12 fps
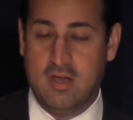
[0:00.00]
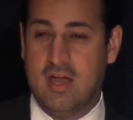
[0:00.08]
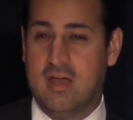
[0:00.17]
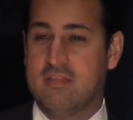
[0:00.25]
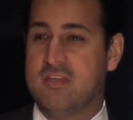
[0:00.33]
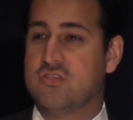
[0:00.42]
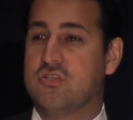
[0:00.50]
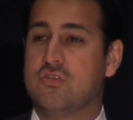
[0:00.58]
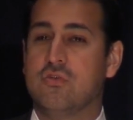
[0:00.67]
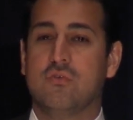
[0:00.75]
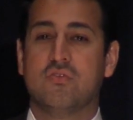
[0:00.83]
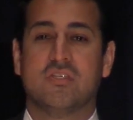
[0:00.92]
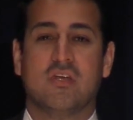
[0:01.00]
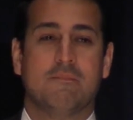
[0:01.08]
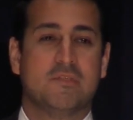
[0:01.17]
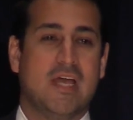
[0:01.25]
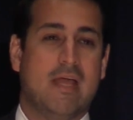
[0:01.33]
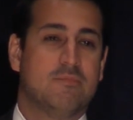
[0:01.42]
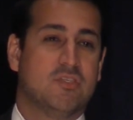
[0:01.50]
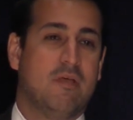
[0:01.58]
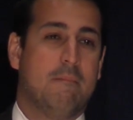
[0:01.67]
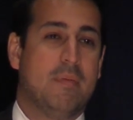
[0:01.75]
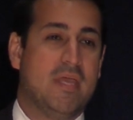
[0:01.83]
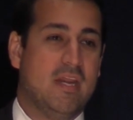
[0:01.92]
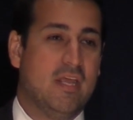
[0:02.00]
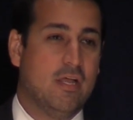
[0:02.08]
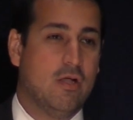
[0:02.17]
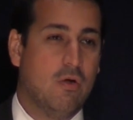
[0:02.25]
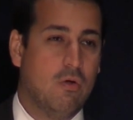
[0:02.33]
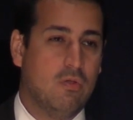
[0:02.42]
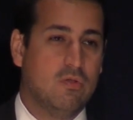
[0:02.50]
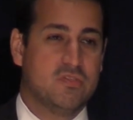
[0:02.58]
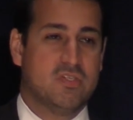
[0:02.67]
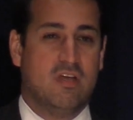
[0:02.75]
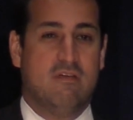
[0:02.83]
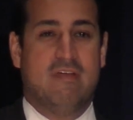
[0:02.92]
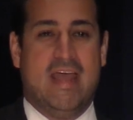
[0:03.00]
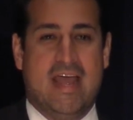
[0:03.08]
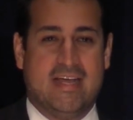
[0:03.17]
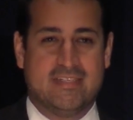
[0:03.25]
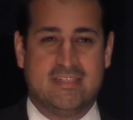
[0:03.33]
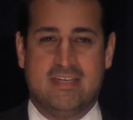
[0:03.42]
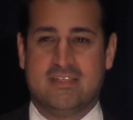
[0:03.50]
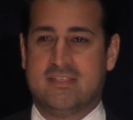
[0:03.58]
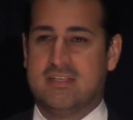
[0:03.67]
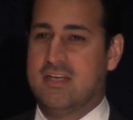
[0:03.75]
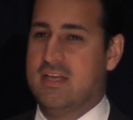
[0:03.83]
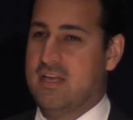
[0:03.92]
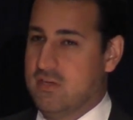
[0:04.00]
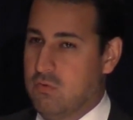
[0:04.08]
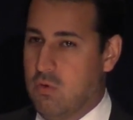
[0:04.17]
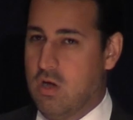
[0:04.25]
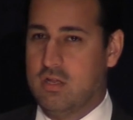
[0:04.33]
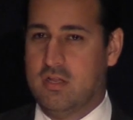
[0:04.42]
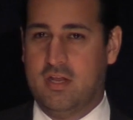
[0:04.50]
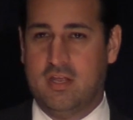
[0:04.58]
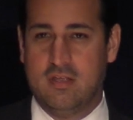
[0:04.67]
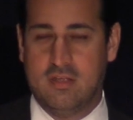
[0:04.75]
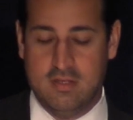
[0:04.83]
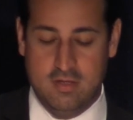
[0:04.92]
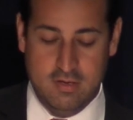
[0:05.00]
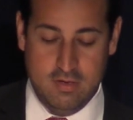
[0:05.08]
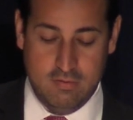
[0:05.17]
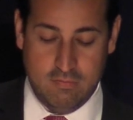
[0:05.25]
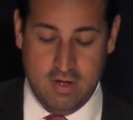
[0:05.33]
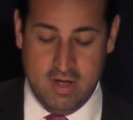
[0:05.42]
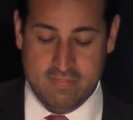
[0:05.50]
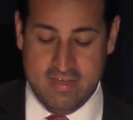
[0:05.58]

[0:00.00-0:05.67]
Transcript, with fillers: uh, these two sometimes competing goals of access and quality, right?